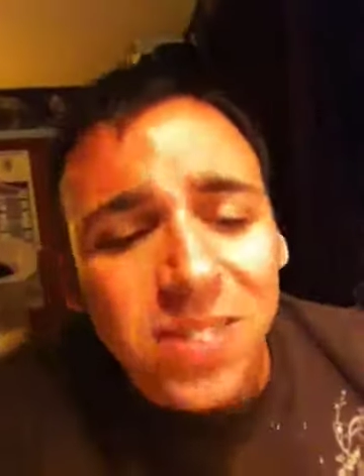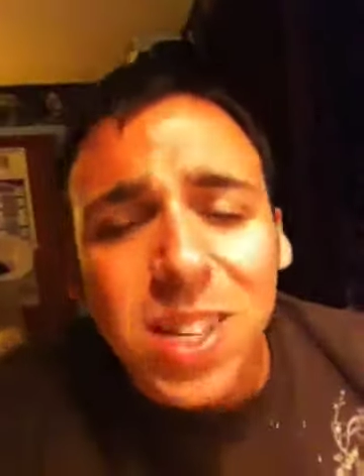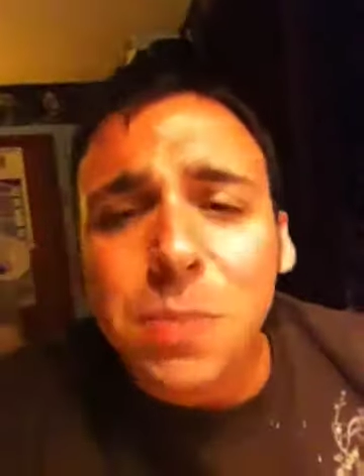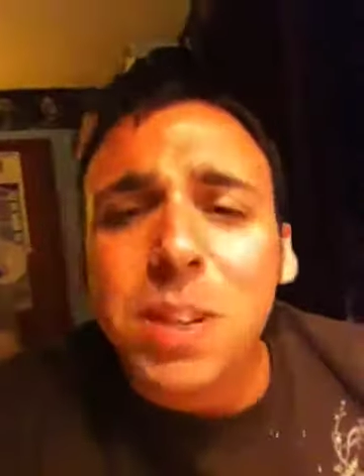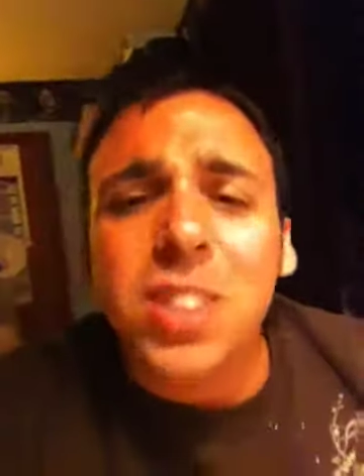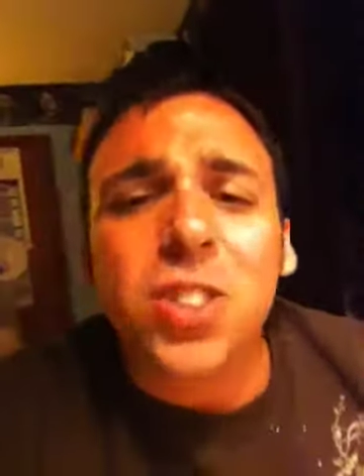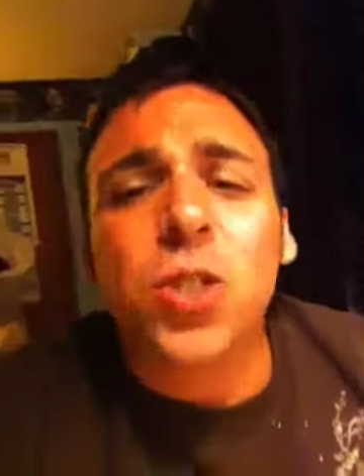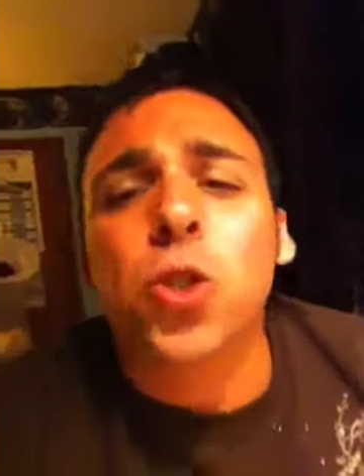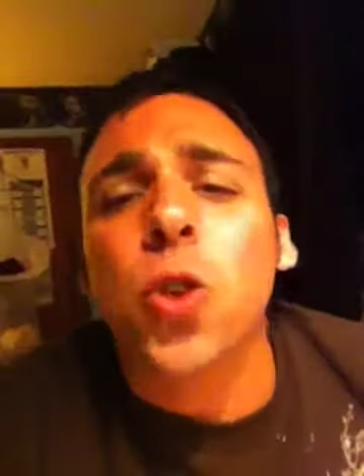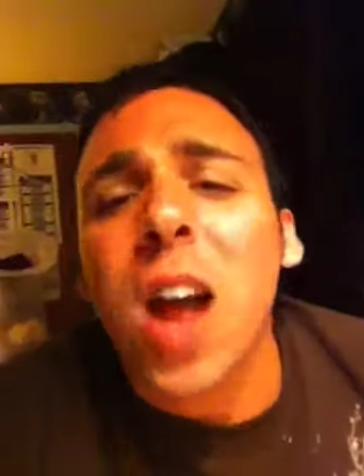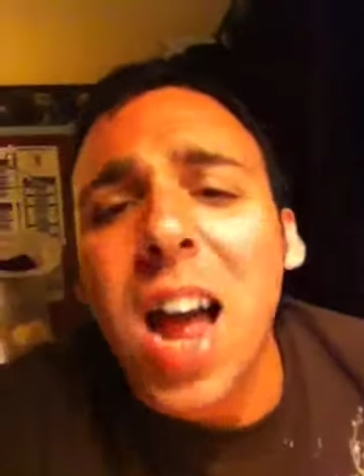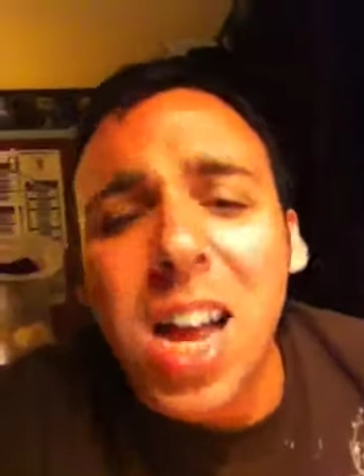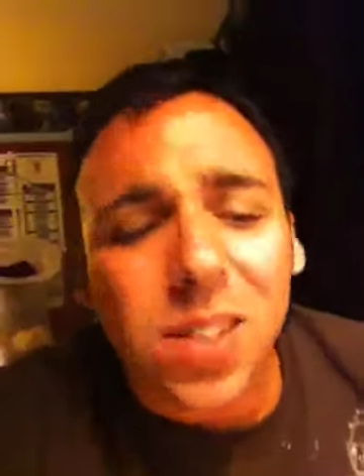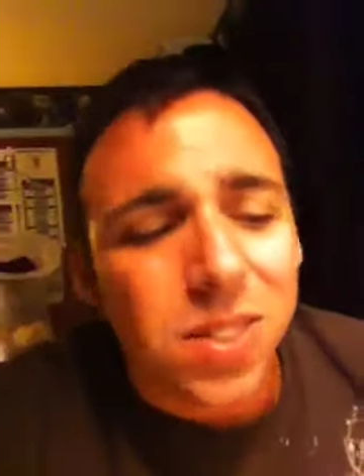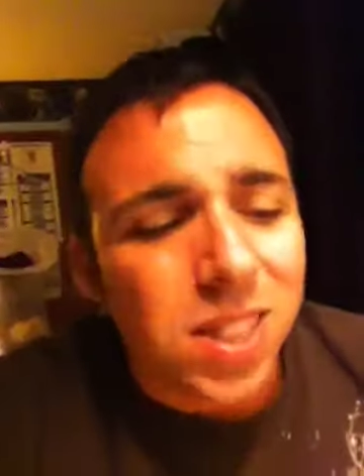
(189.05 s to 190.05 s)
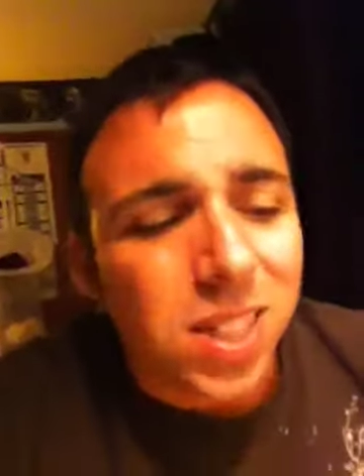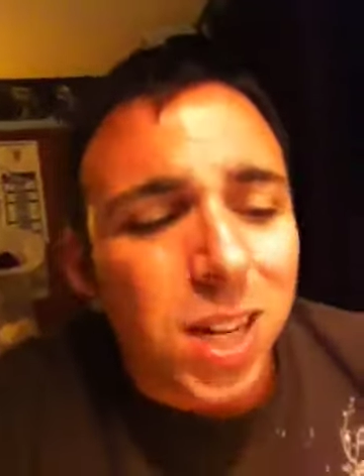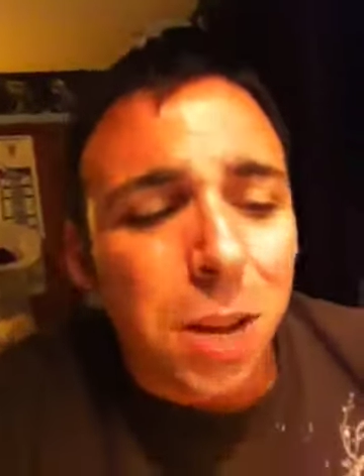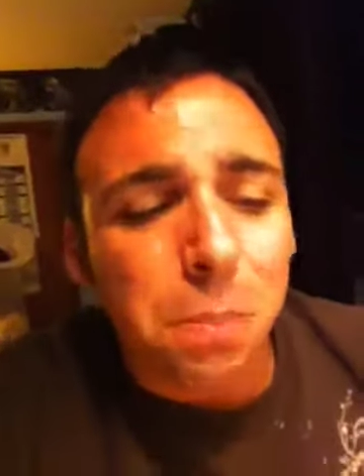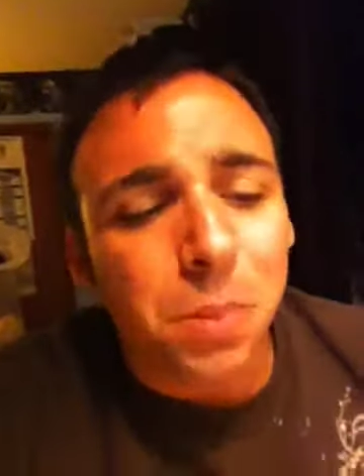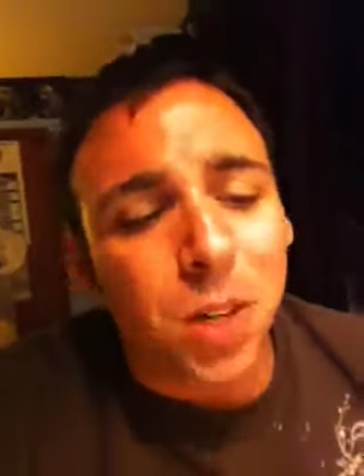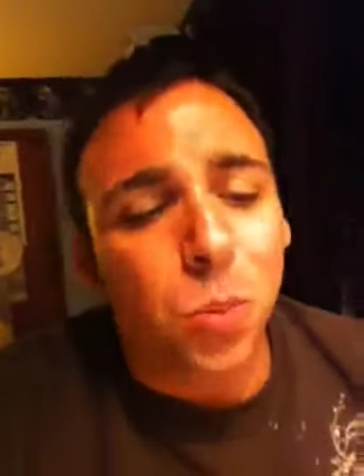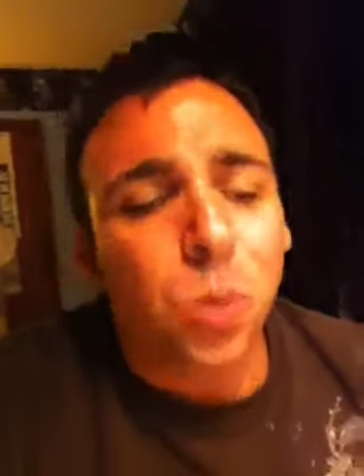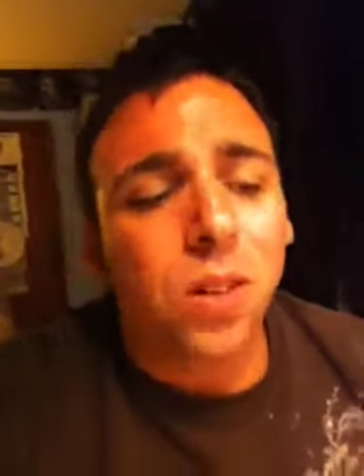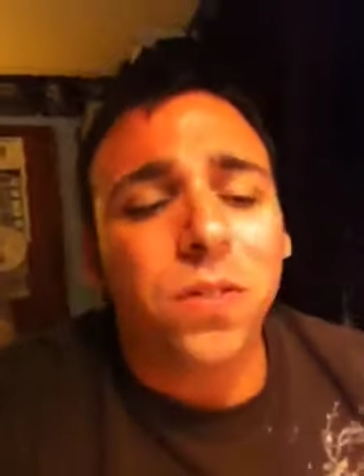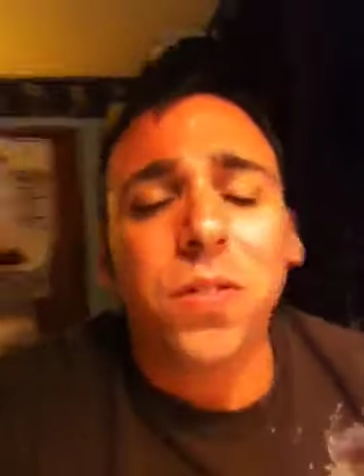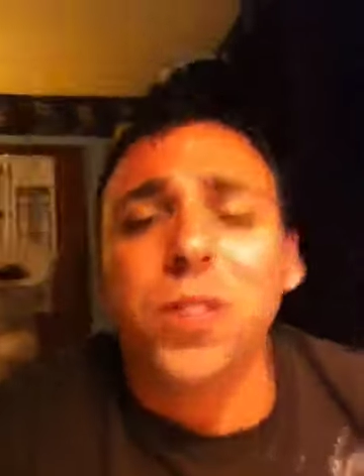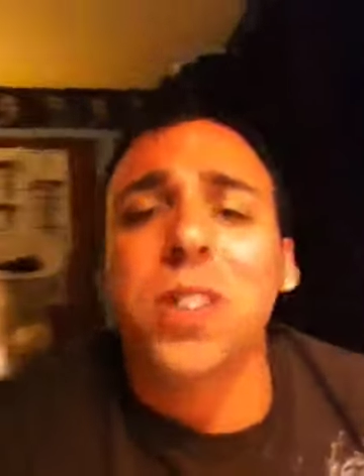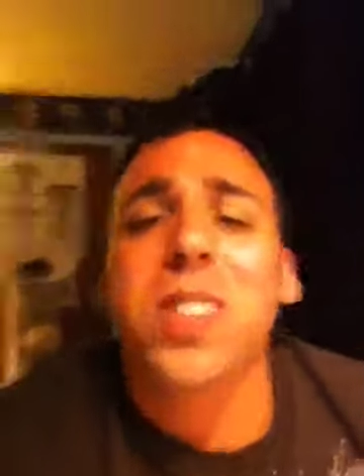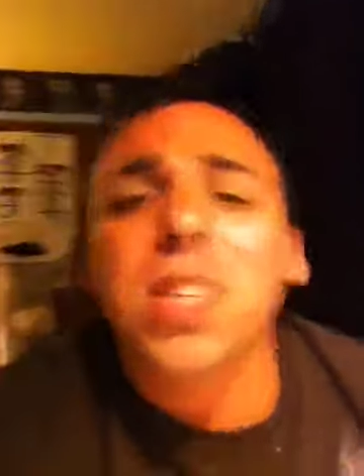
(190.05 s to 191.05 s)
That makes strives to not be one.
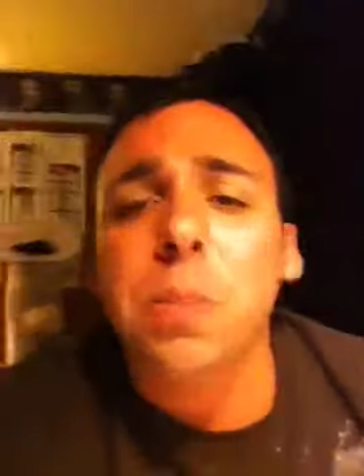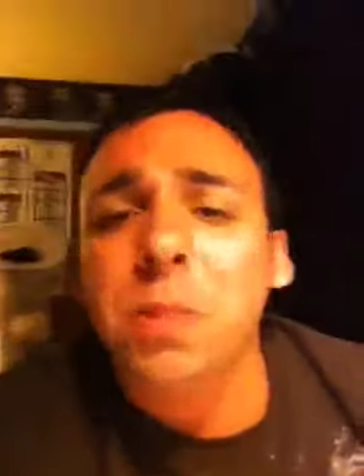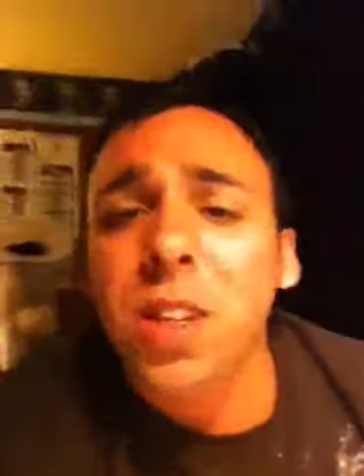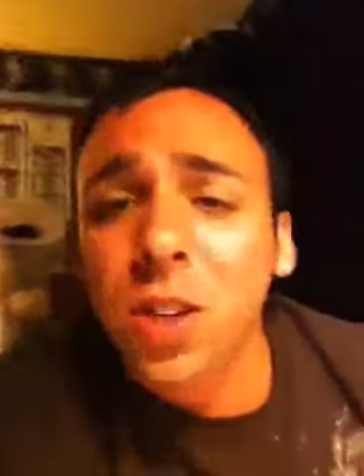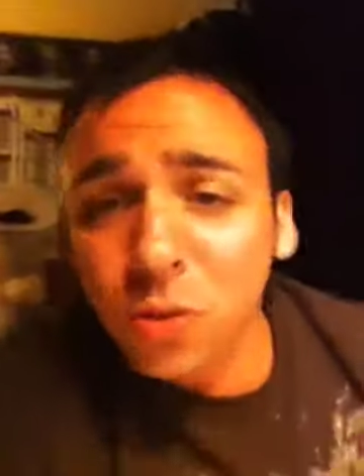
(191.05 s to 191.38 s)
For accepting